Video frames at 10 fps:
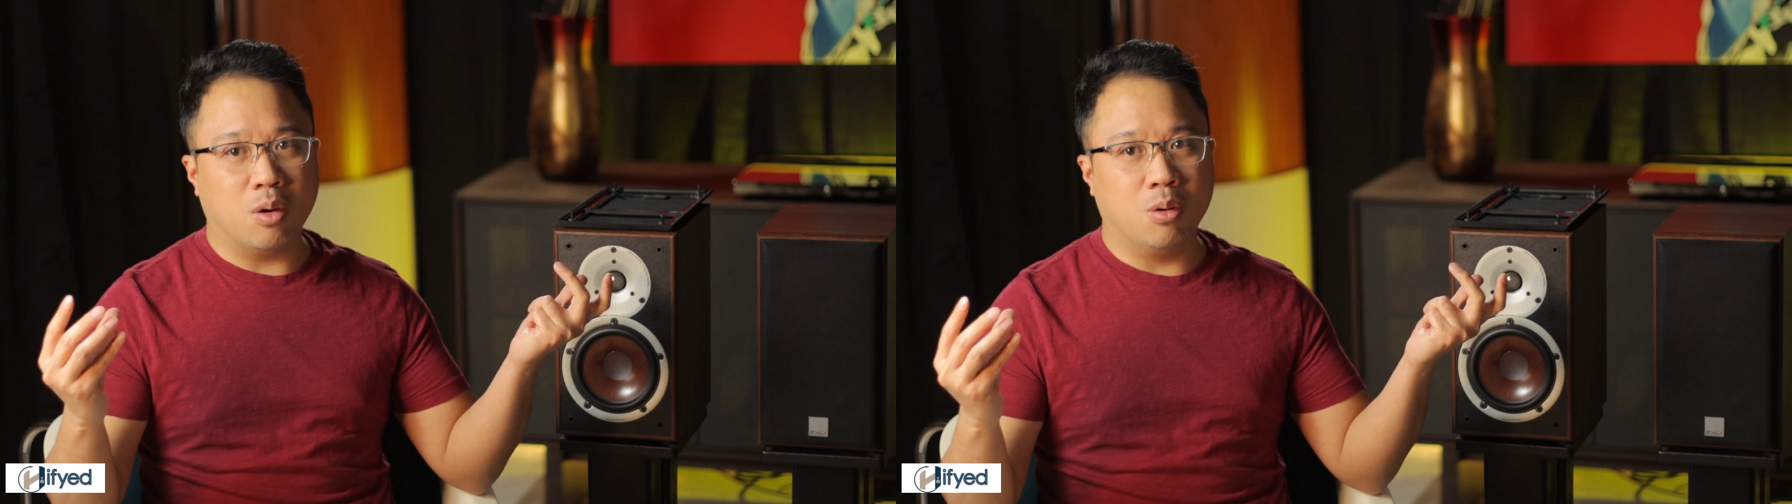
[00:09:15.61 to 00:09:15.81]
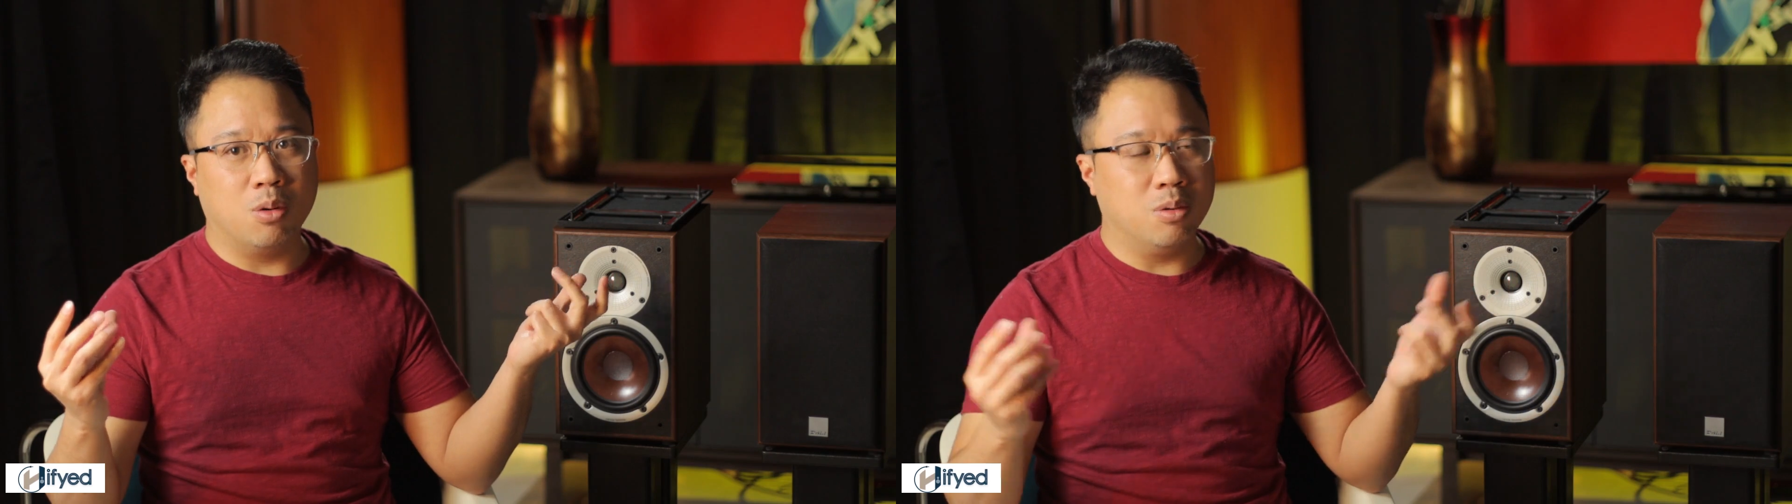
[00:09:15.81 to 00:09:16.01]

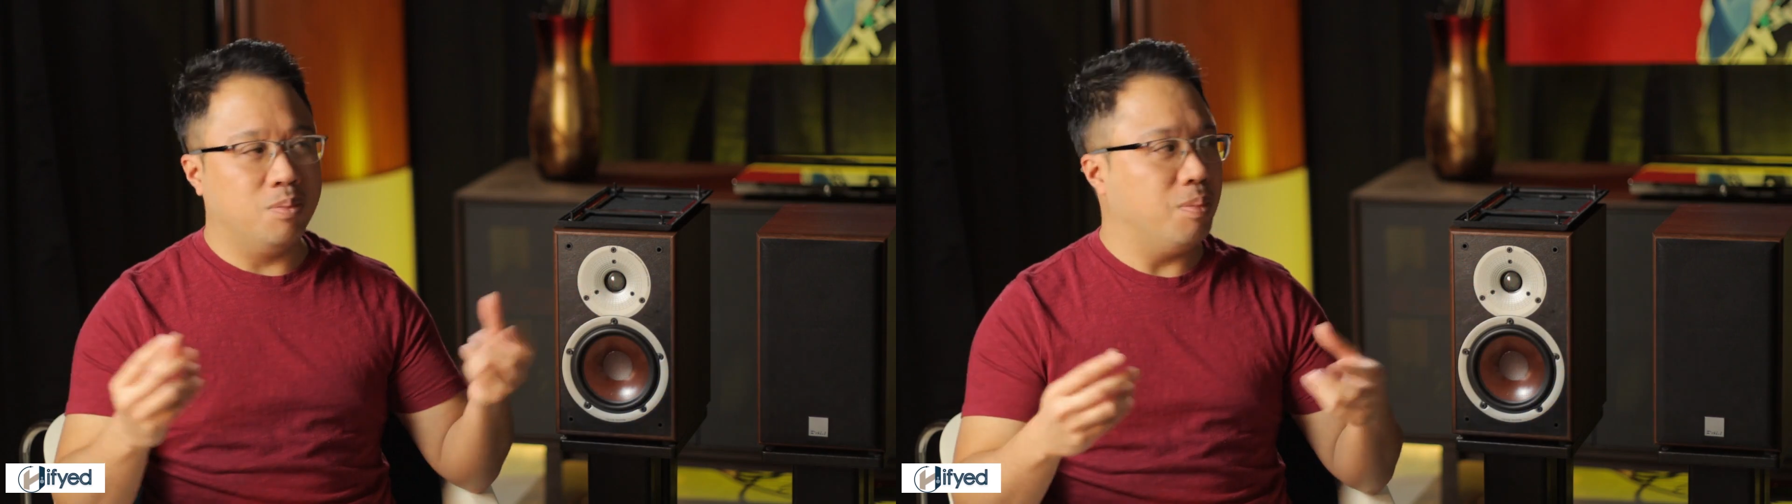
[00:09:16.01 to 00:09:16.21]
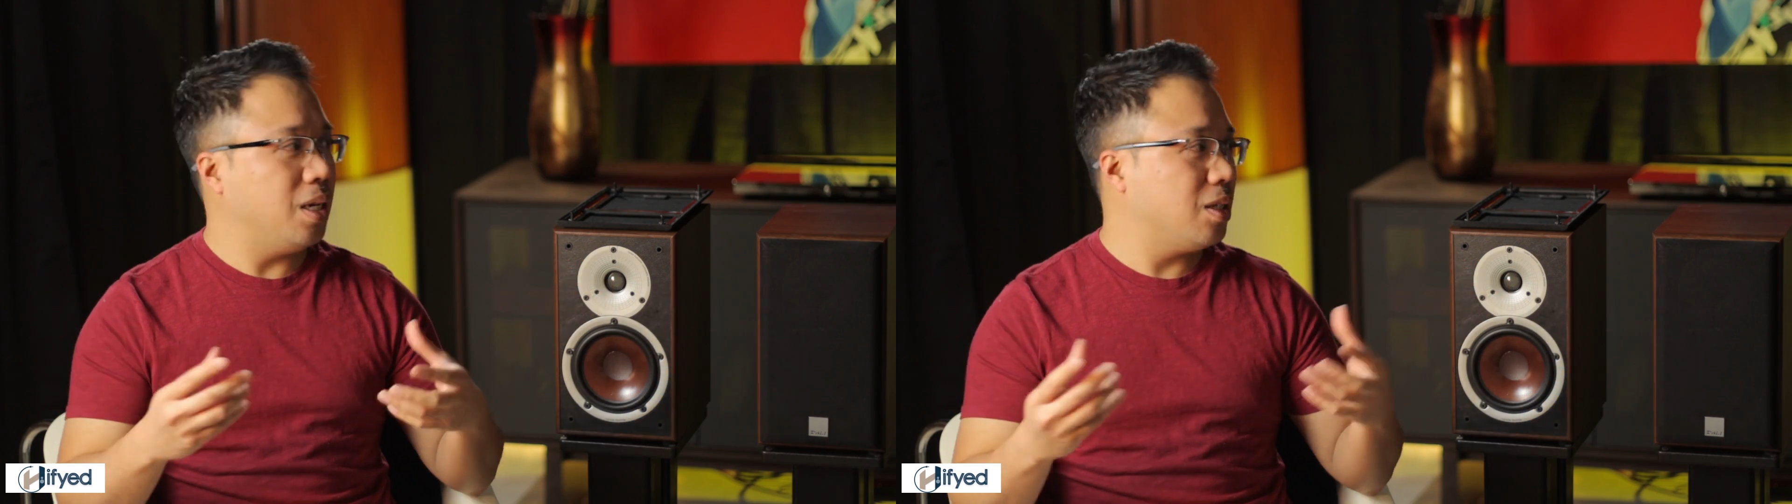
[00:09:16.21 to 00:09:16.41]
old
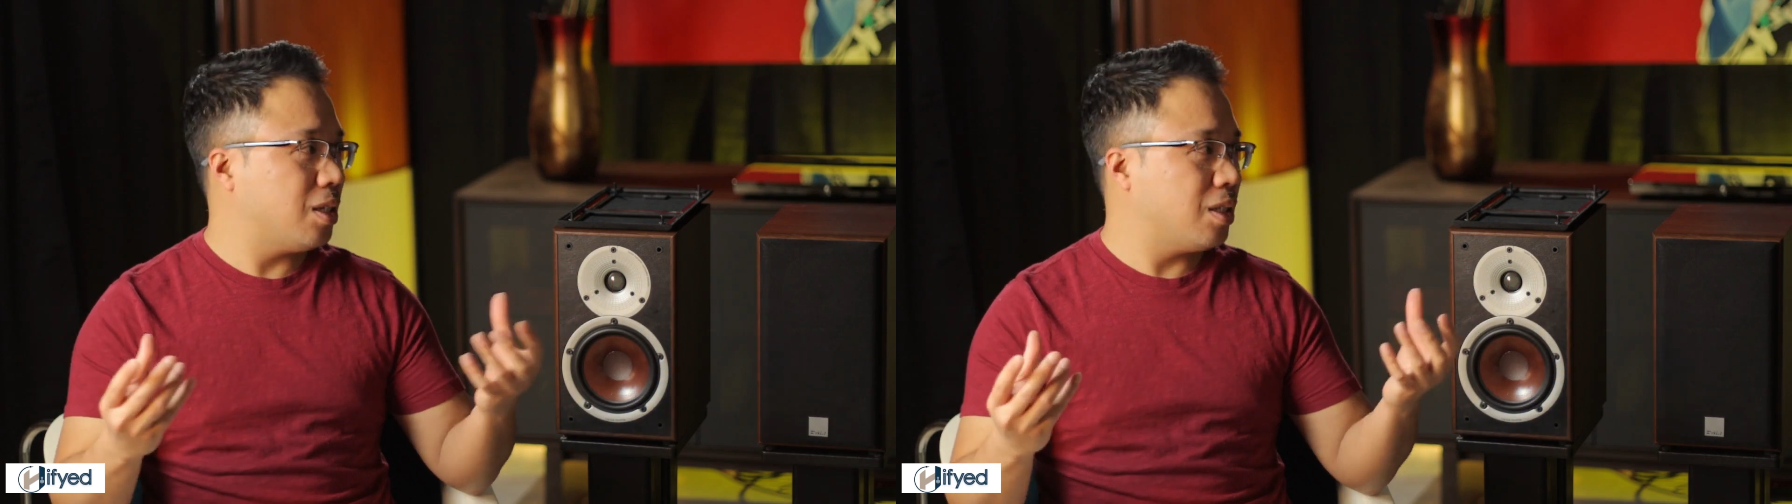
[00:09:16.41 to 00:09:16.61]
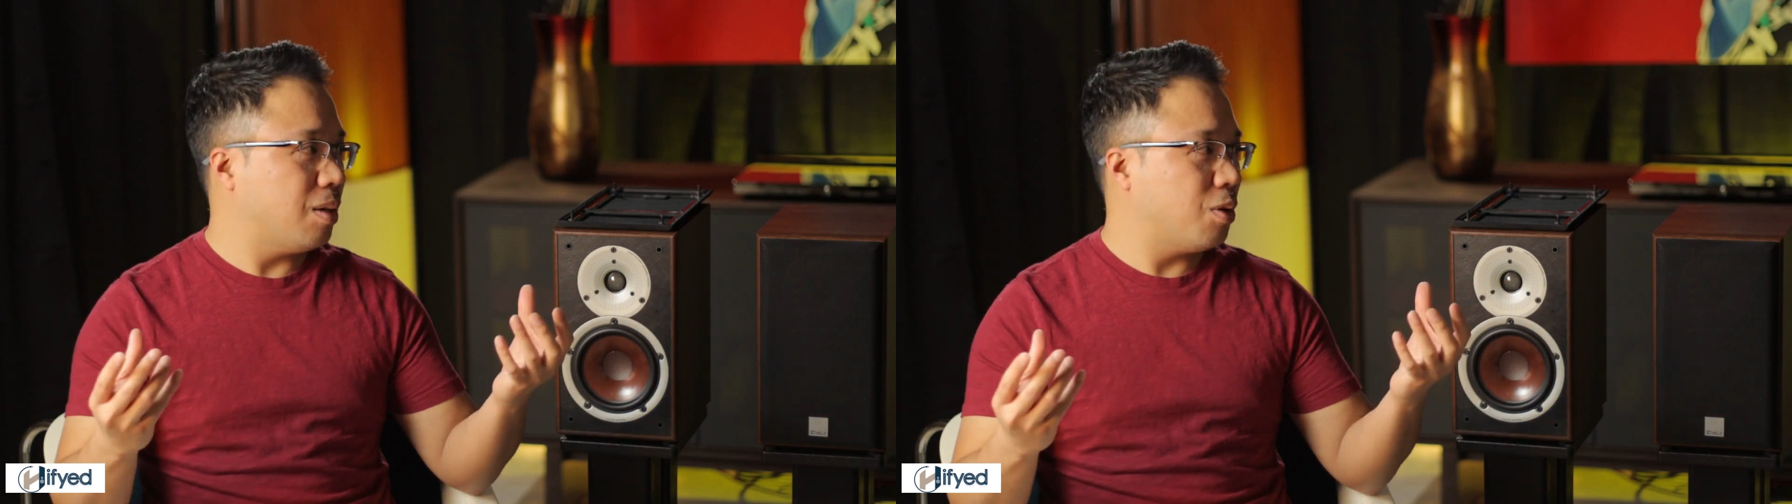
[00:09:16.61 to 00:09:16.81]
mini
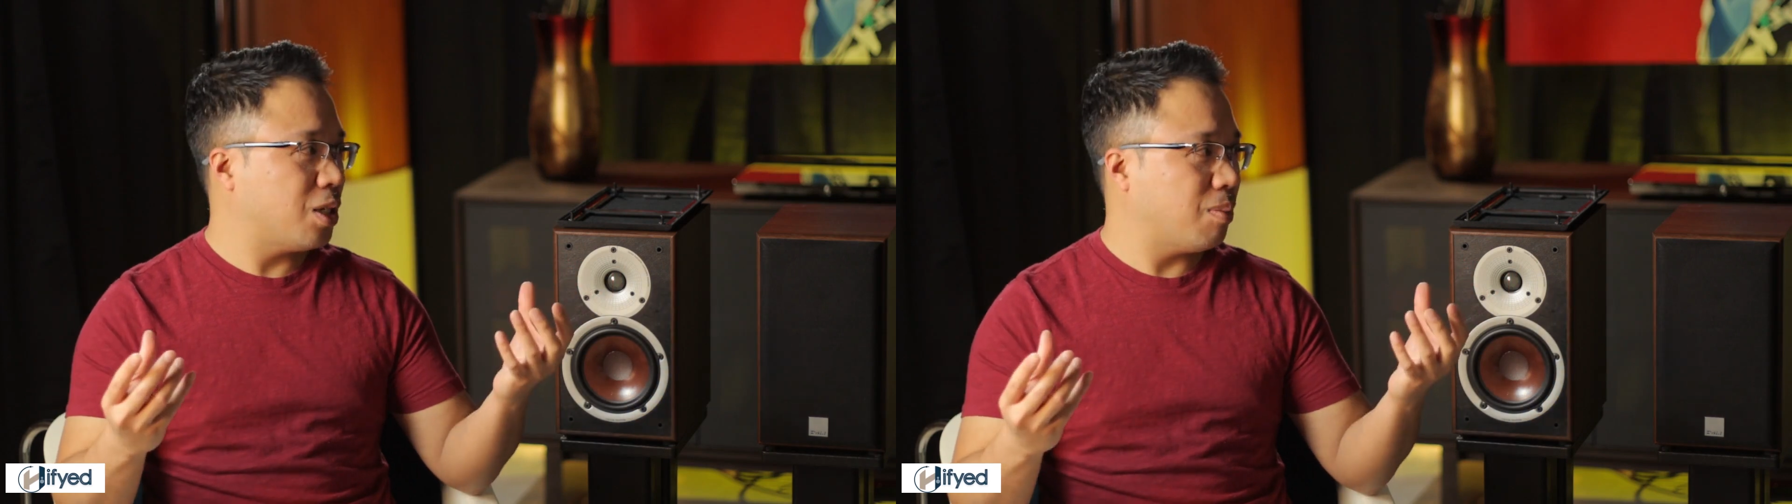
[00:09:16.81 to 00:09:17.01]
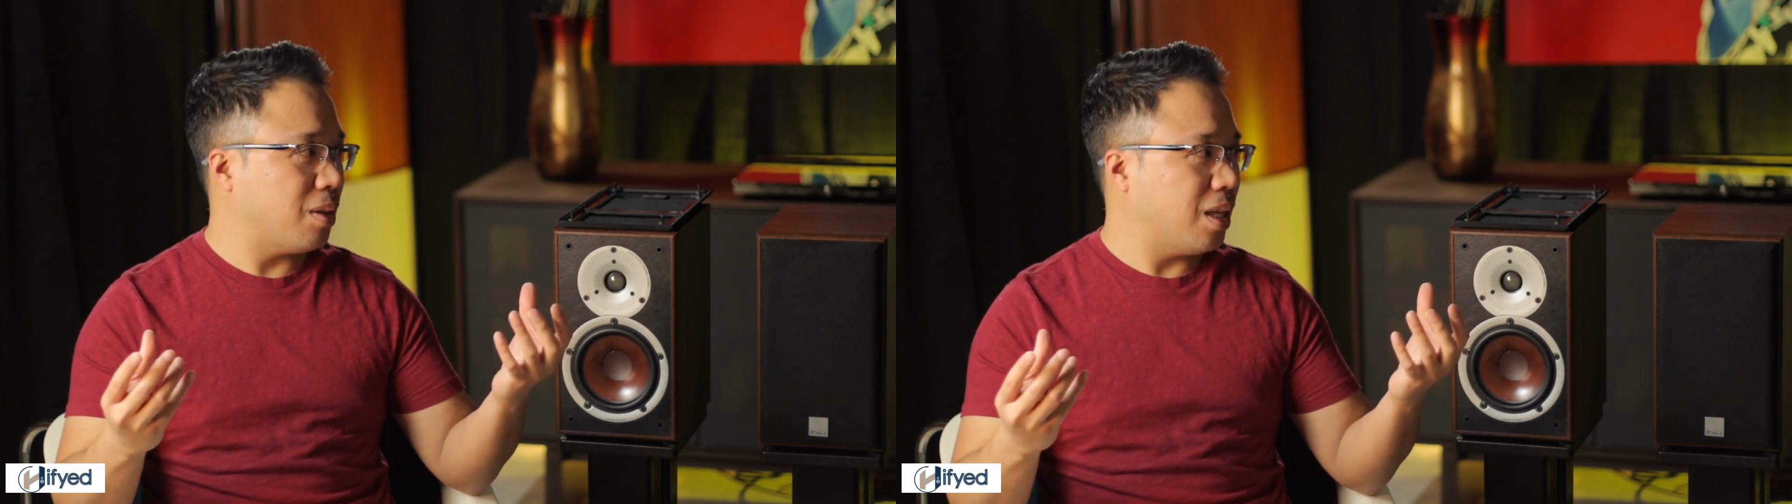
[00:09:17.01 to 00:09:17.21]
system or
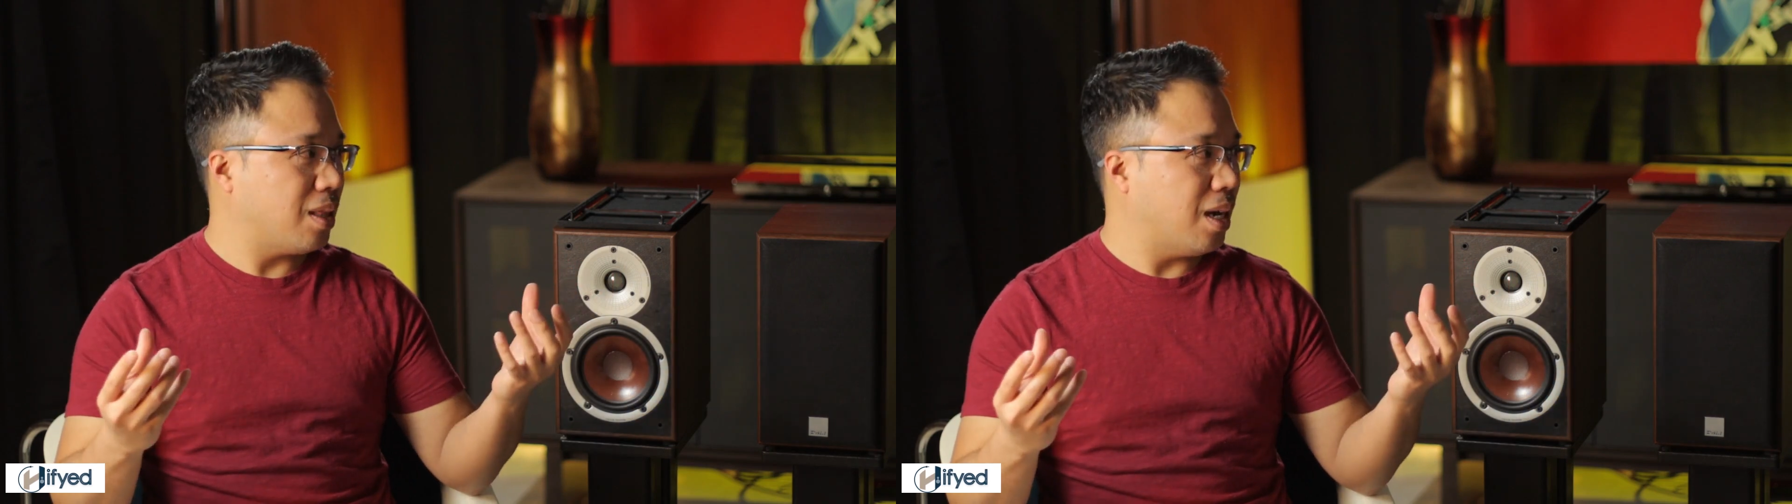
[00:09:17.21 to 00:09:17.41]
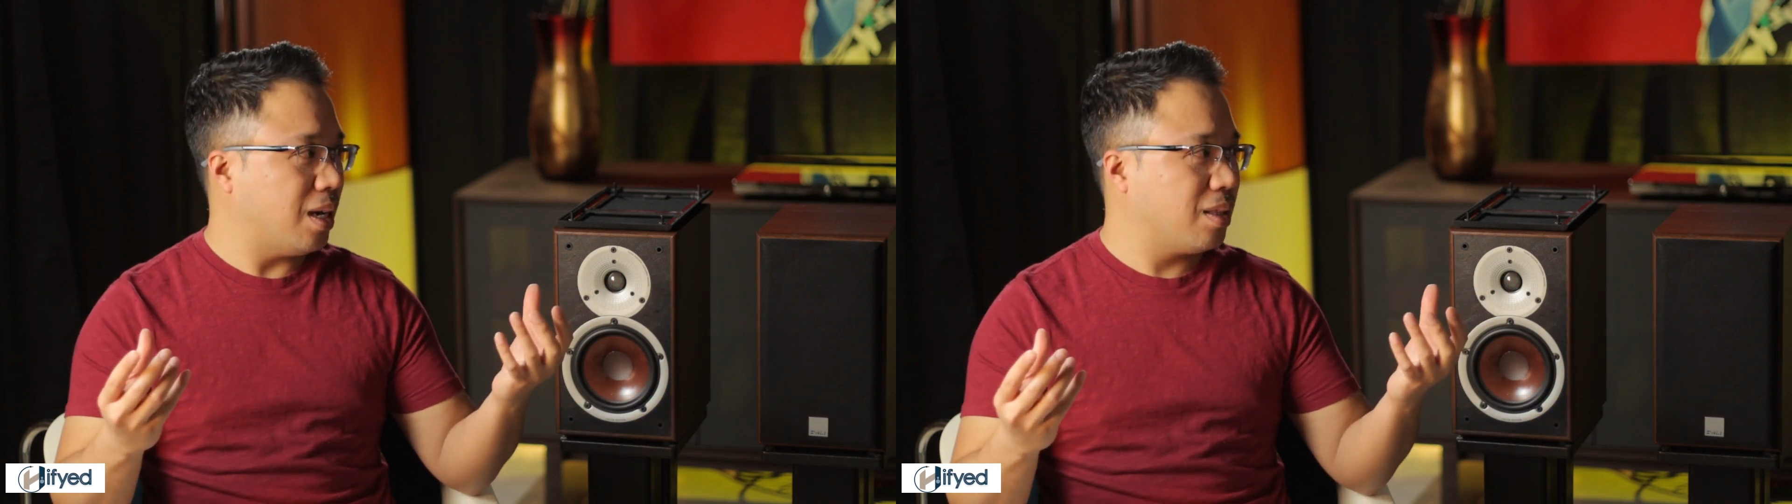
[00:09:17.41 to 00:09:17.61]
something like
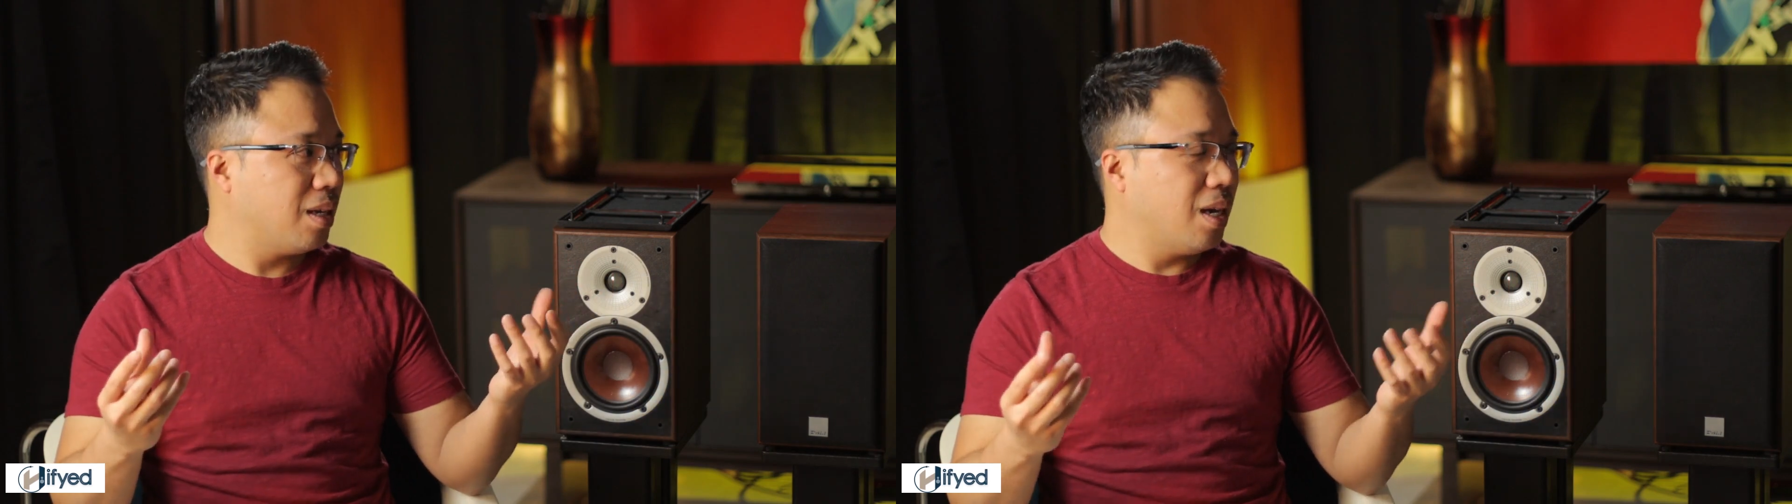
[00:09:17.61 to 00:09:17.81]
that,